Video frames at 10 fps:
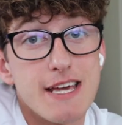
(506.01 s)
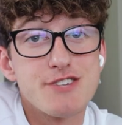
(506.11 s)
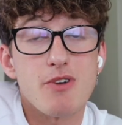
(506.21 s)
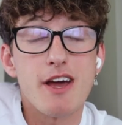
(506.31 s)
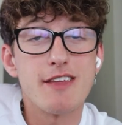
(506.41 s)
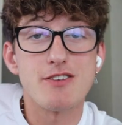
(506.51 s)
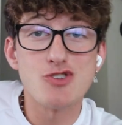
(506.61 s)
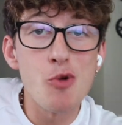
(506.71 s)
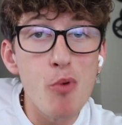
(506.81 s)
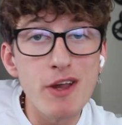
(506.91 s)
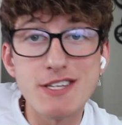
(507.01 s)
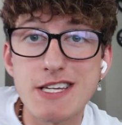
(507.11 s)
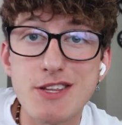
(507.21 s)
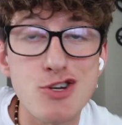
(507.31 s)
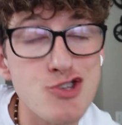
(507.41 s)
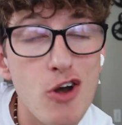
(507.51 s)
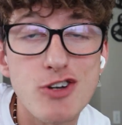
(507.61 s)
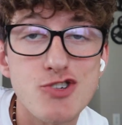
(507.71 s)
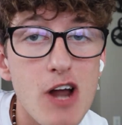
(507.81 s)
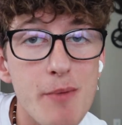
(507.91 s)
He's right. There's no point in sitting there
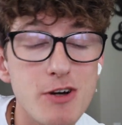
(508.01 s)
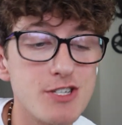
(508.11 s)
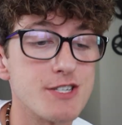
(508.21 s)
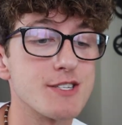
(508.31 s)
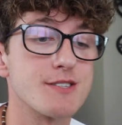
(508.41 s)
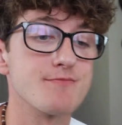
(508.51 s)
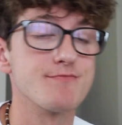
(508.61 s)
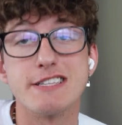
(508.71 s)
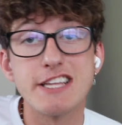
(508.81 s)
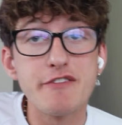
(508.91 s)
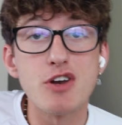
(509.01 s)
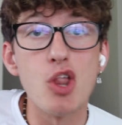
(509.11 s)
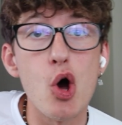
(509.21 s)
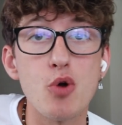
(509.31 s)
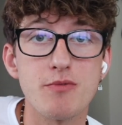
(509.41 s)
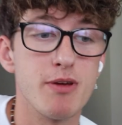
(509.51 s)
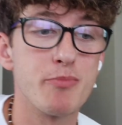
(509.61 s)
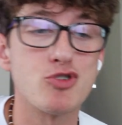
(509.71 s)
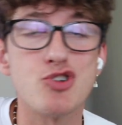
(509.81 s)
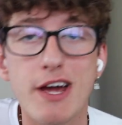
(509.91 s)
starting drama. Just leave it alone.
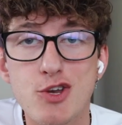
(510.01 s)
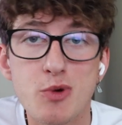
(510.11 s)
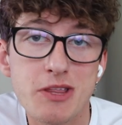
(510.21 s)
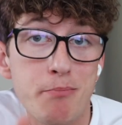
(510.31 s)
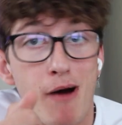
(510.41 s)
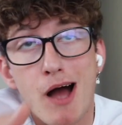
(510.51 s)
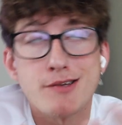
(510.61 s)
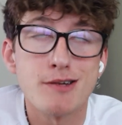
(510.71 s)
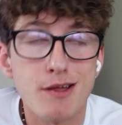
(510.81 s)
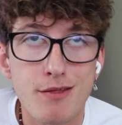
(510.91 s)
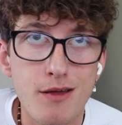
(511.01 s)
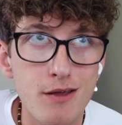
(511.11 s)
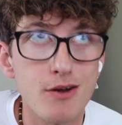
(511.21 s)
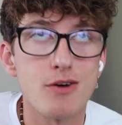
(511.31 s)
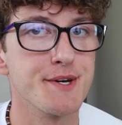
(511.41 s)
People try doing the boxing thing, you know.